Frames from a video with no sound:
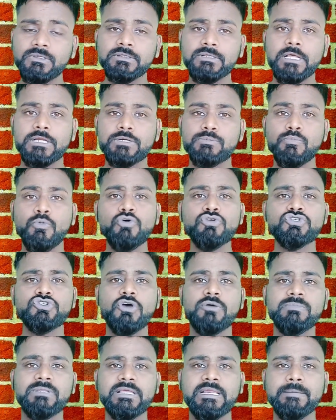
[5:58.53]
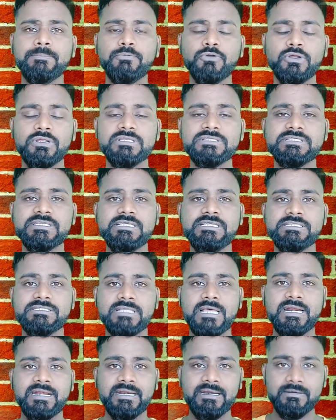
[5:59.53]
that most of the
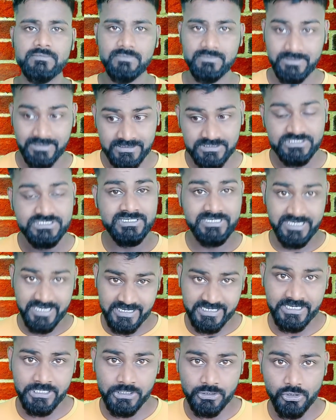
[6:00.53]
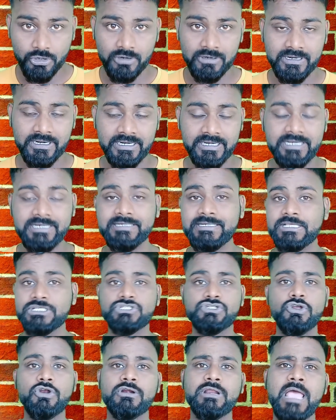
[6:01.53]
cryptocurrencies that is traded already
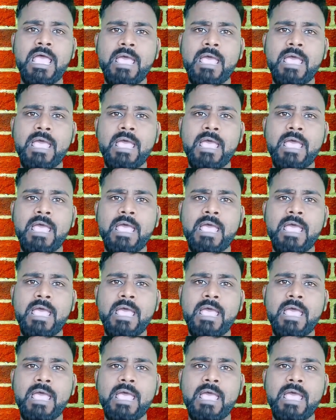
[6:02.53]
does not